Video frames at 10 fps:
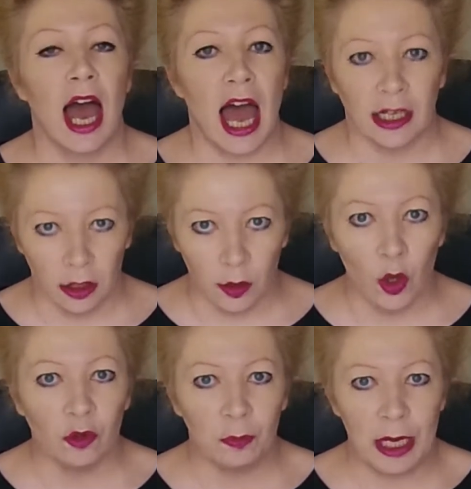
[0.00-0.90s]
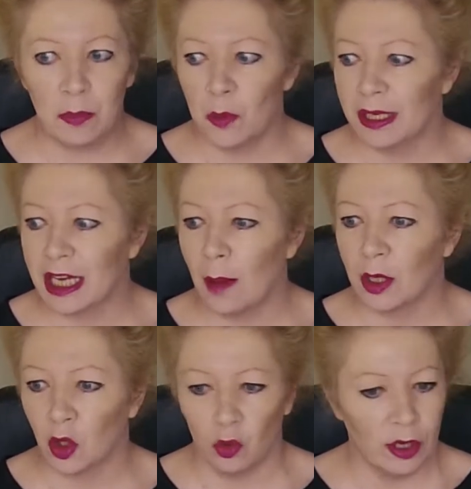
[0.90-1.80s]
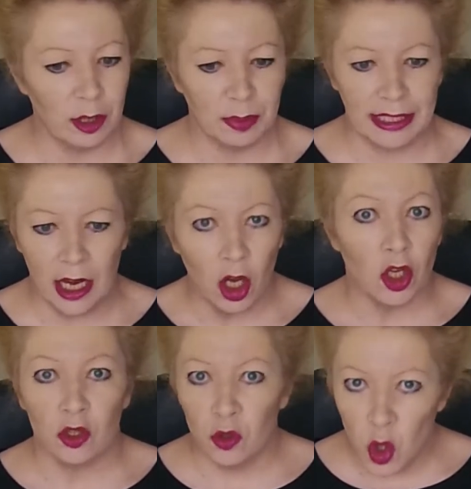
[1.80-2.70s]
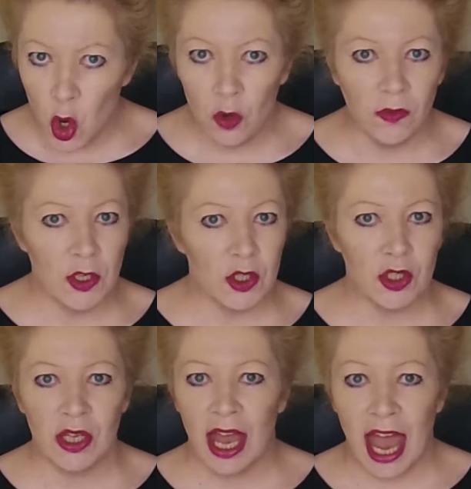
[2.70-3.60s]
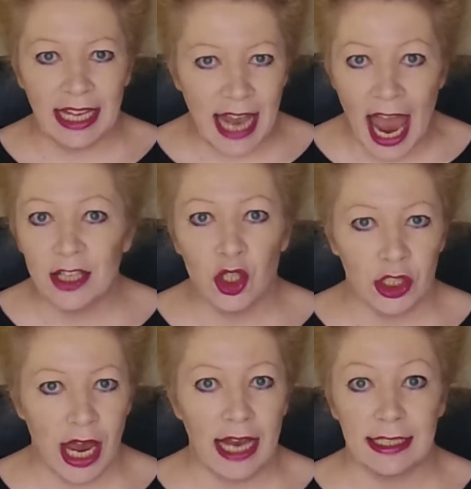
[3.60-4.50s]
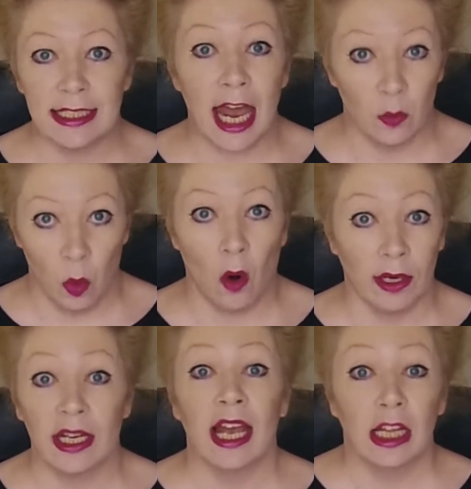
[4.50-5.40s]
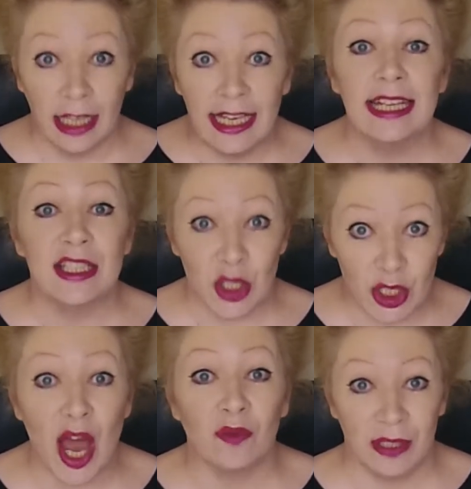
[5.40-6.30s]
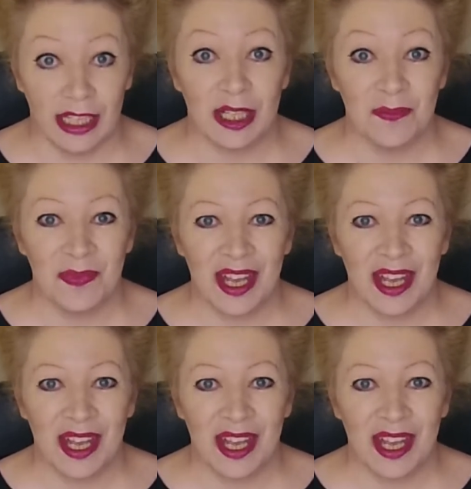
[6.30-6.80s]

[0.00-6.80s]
and a lot of people become incredibly nervous and agitated and worried. It is a tough gig.